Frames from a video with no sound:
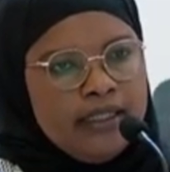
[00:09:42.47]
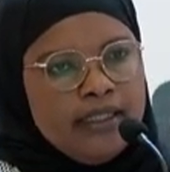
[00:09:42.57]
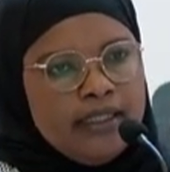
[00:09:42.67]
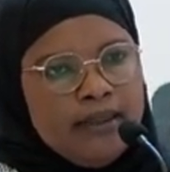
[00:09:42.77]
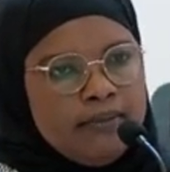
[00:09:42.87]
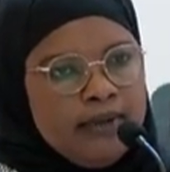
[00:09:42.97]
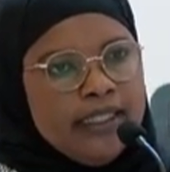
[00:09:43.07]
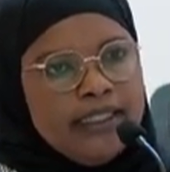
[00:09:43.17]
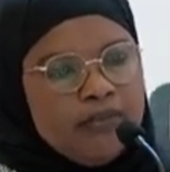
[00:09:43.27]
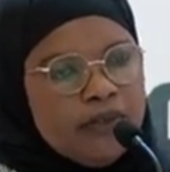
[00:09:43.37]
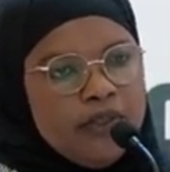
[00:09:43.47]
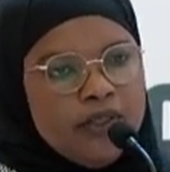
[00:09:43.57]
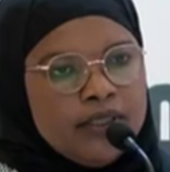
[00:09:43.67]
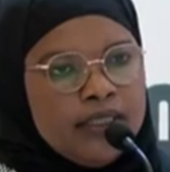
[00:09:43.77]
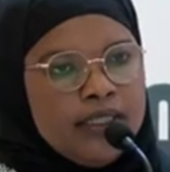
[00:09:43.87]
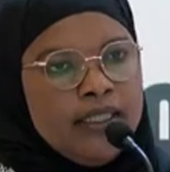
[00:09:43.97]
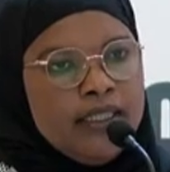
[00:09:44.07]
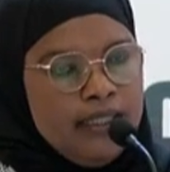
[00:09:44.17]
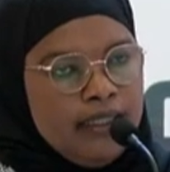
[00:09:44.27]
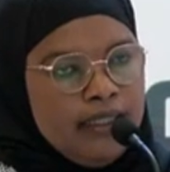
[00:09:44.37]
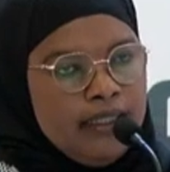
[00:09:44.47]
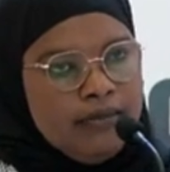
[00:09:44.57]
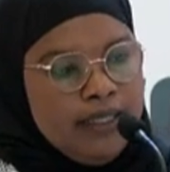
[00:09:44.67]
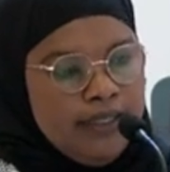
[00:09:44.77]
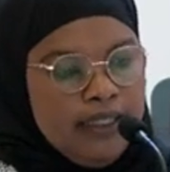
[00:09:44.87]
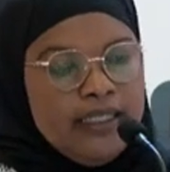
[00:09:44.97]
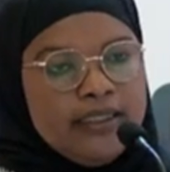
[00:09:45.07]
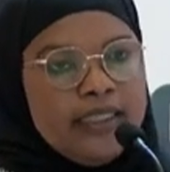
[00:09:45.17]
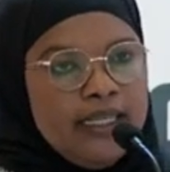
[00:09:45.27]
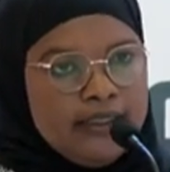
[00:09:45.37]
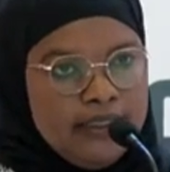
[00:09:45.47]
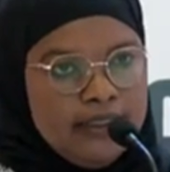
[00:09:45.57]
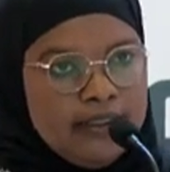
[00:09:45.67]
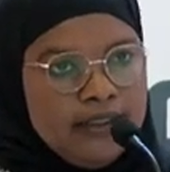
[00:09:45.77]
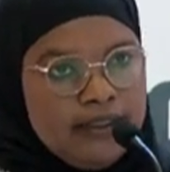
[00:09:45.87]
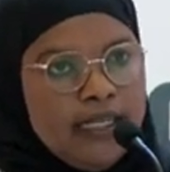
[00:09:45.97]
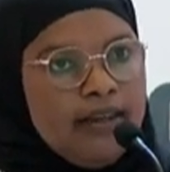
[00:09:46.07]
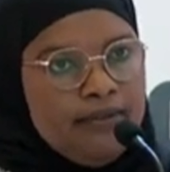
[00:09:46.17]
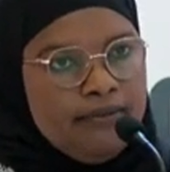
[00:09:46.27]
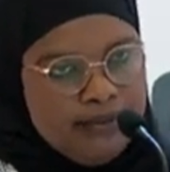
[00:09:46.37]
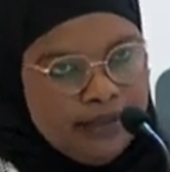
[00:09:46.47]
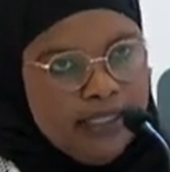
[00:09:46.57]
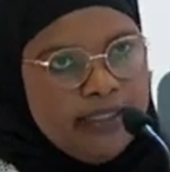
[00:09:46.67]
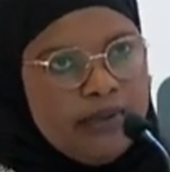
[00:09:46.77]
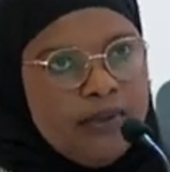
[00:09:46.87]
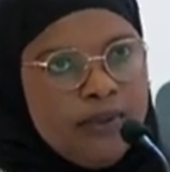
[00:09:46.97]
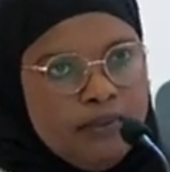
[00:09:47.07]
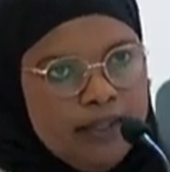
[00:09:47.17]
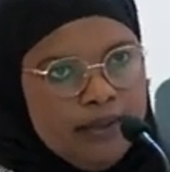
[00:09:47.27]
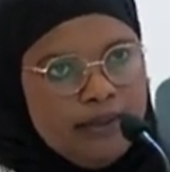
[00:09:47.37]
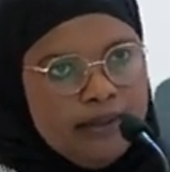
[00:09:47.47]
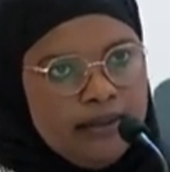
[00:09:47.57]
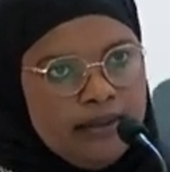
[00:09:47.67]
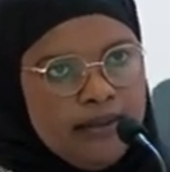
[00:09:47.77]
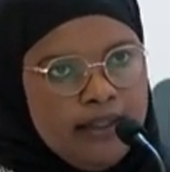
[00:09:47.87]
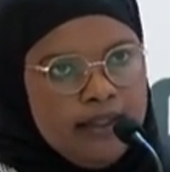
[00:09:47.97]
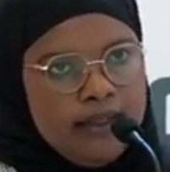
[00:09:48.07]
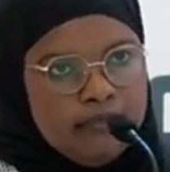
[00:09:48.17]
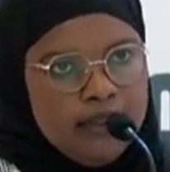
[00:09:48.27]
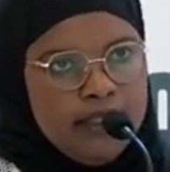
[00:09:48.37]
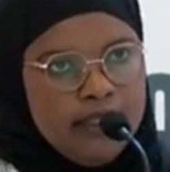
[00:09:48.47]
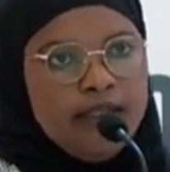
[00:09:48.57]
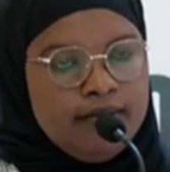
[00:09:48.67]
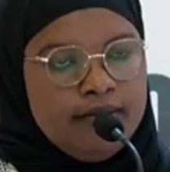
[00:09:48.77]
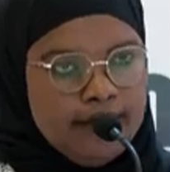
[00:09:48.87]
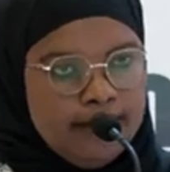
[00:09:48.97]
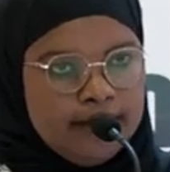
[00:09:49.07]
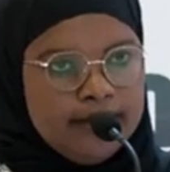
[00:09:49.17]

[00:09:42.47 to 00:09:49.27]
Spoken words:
kept rising because when it started, staff started becoming interested.